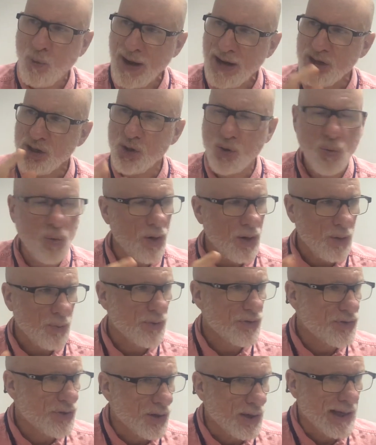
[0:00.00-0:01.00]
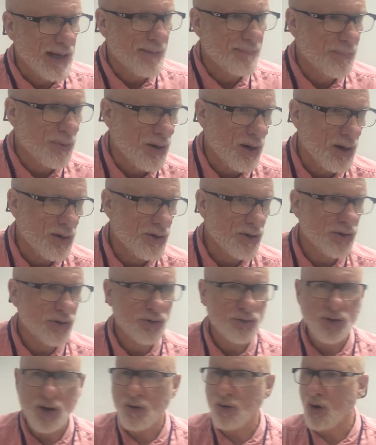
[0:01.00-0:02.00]
when you work with your lab partner,
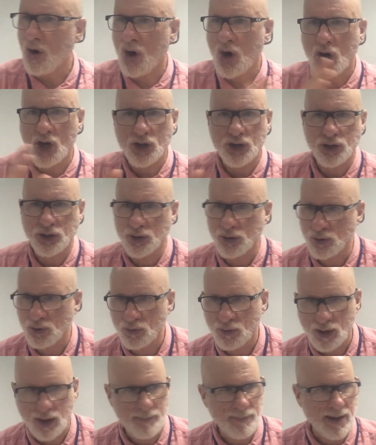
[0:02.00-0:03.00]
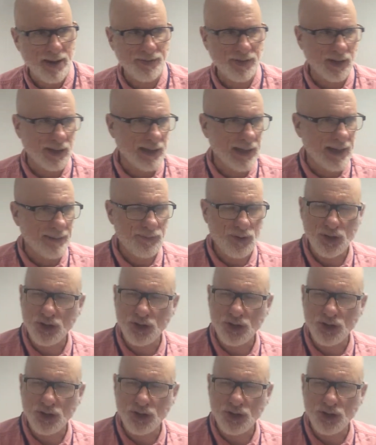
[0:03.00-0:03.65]
you don't argue about the lab.